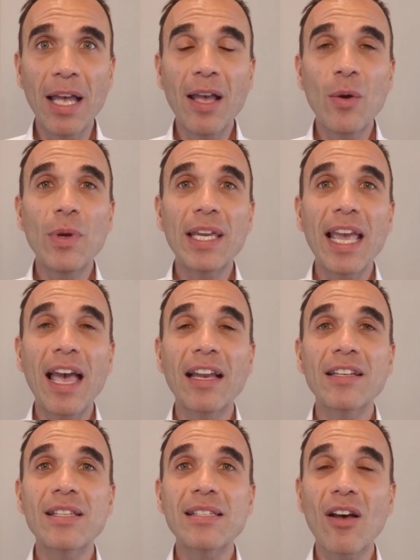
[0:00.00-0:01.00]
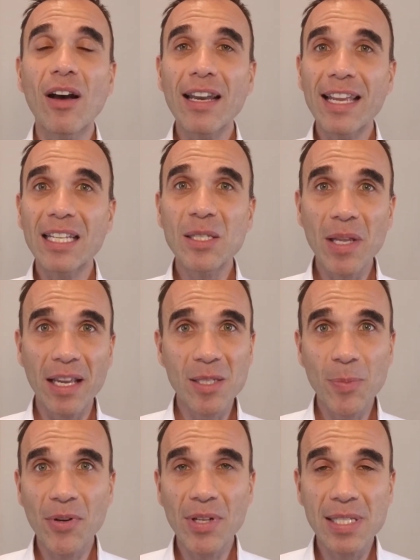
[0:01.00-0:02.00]
We can start
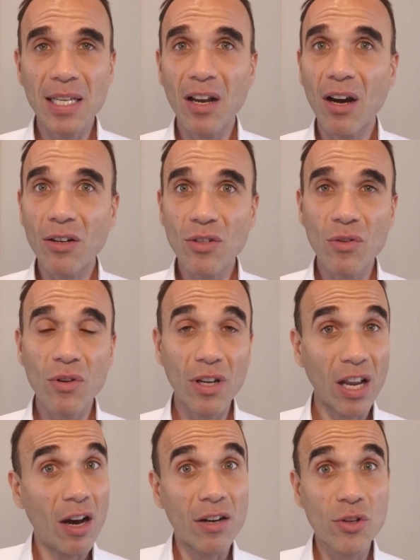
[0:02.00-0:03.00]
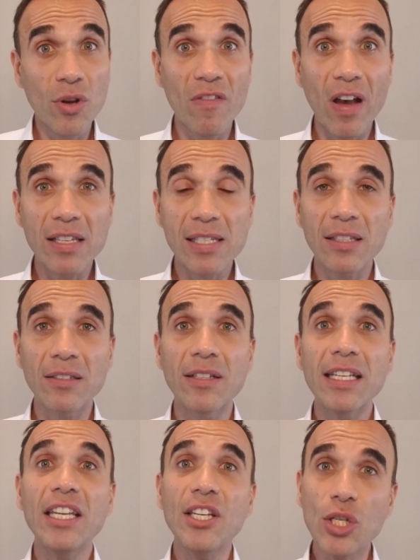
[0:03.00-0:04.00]
experiencing
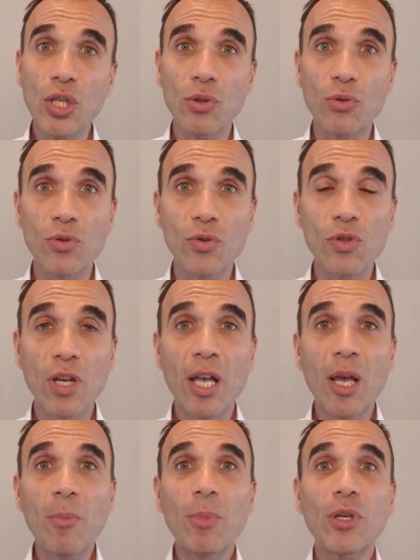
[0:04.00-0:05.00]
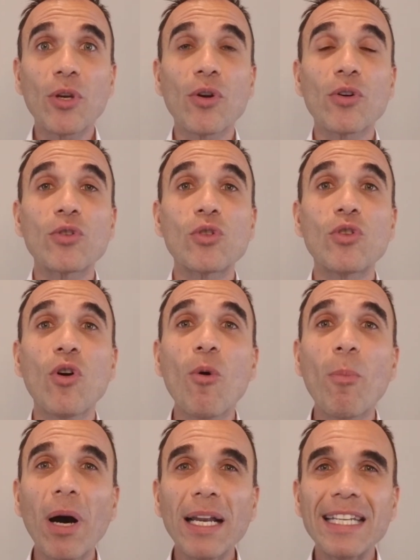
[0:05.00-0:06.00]
cardiovascular issues because your
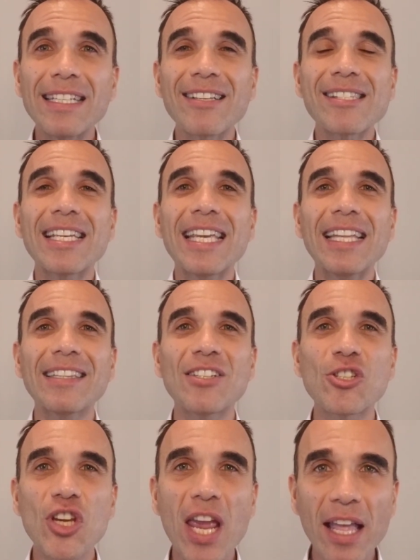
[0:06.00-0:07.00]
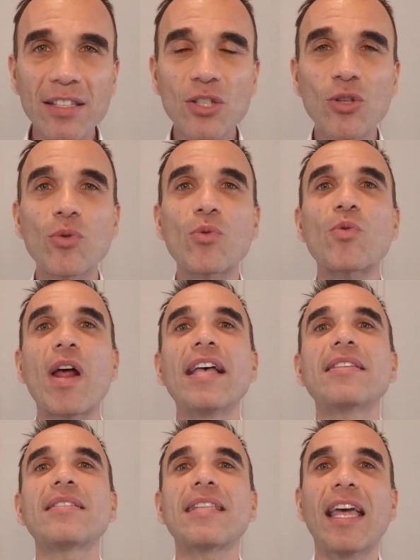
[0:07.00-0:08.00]
body doesn't get the chance to
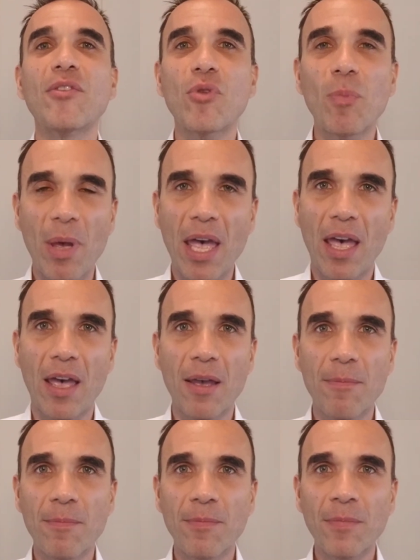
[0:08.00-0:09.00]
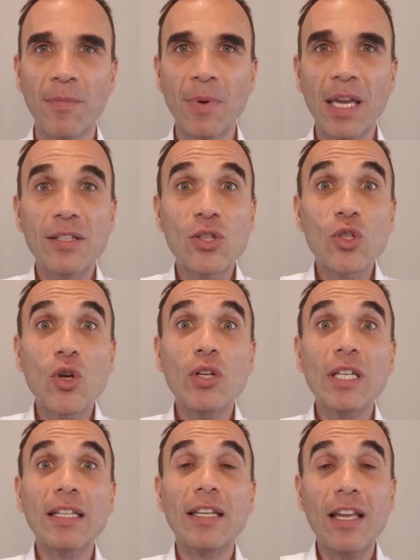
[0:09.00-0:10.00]
rest and repair.
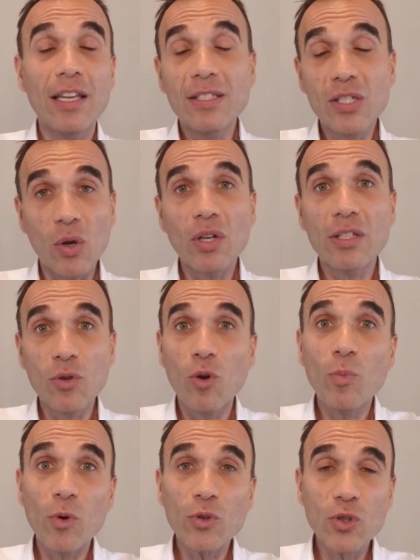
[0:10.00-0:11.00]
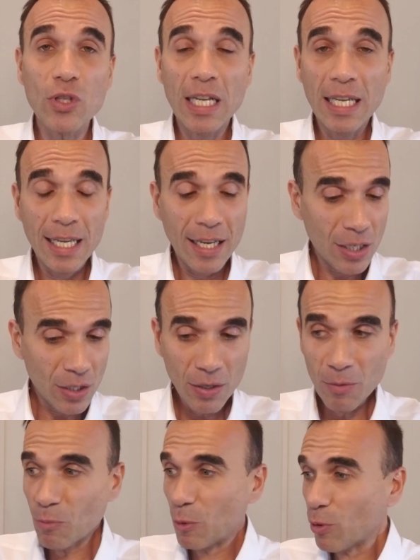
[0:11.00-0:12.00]
It's almost
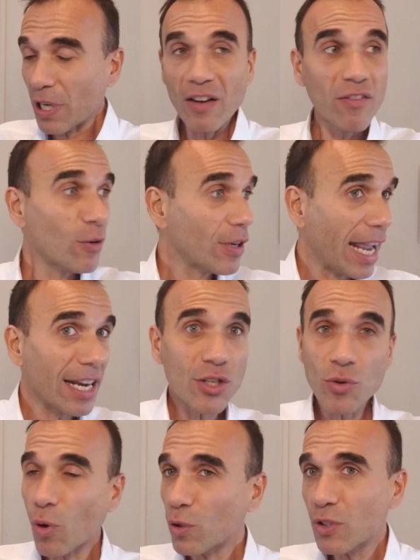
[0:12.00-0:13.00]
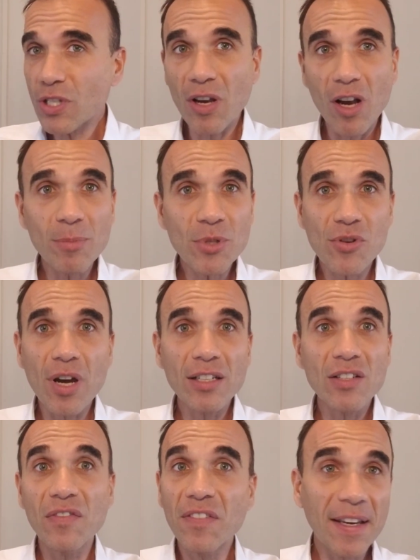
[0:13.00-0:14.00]
looking for danger all the time, trying
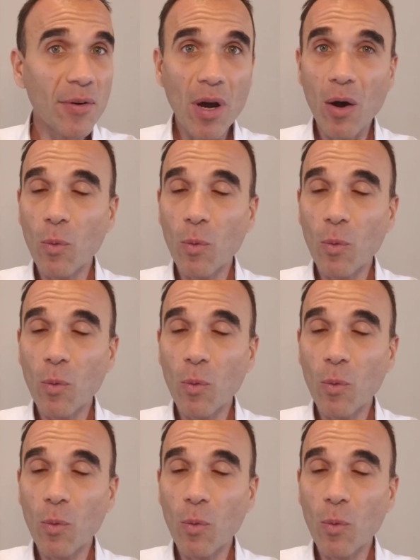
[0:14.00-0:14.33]
to figure out